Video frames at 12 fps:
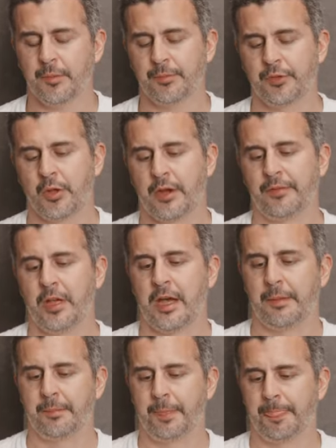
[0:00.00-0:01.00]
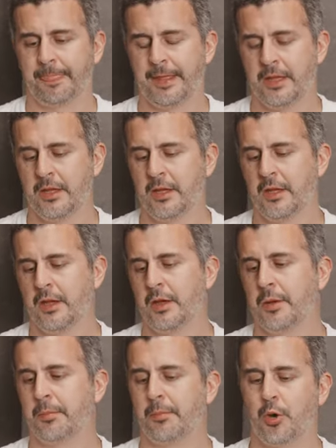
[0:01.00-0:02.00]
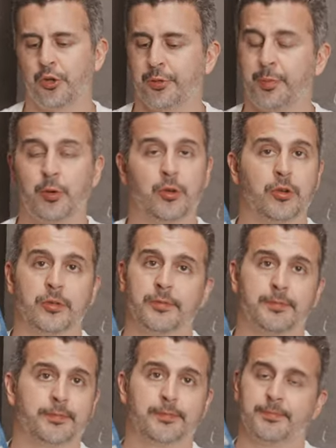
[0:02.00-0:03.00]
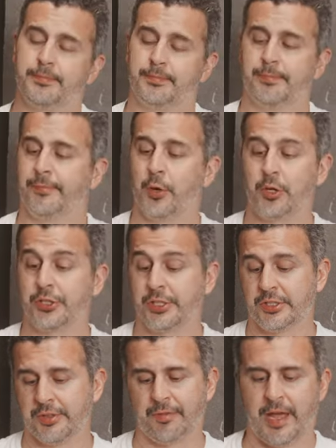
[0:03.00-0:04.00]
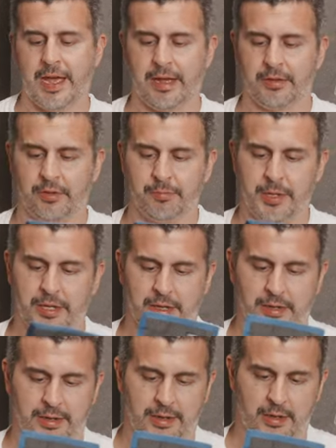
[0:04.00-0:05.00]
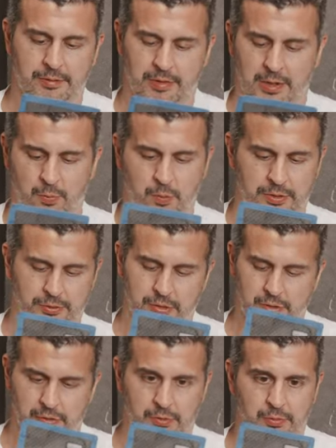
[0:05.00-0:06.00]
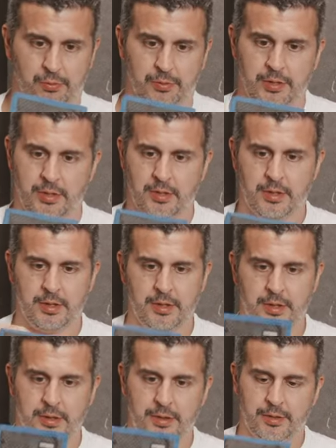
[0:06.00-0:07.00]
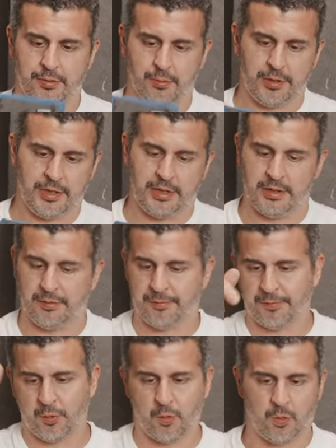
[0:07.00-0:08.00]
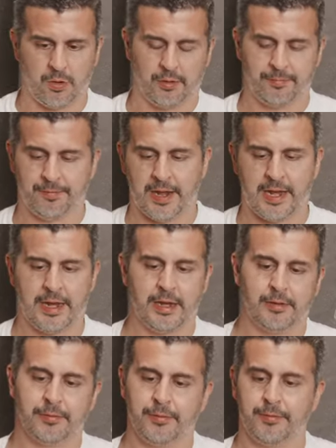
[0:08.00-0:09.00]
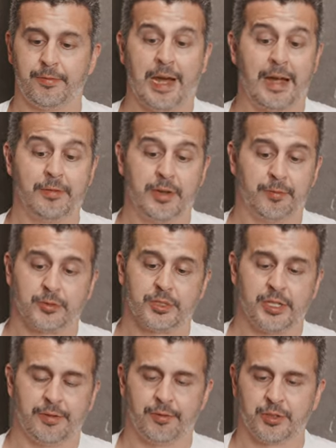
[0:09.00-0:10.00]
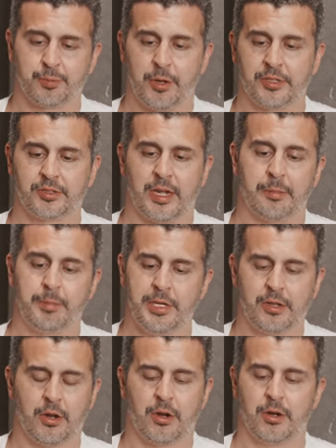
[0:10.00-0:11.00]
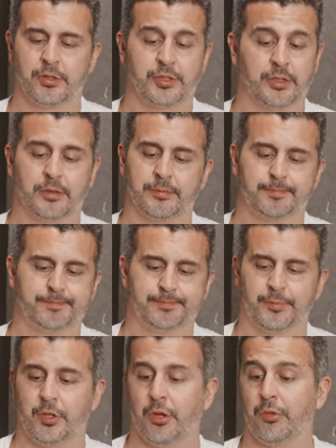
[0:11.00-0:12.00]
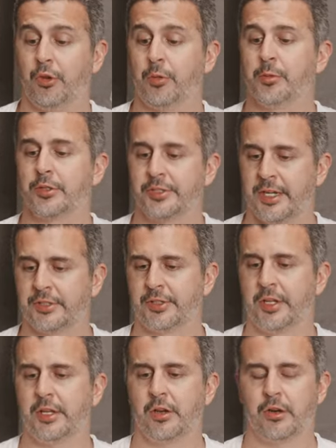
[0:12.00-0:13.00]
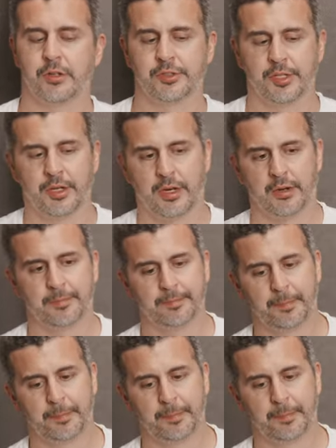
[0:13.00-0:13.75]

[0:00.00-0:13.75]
So I've got multiple versions of that of media in here. I've got 1, 2, 3, 4, 5 different CF Express Type B cards, and you know, numerous SD cards in here.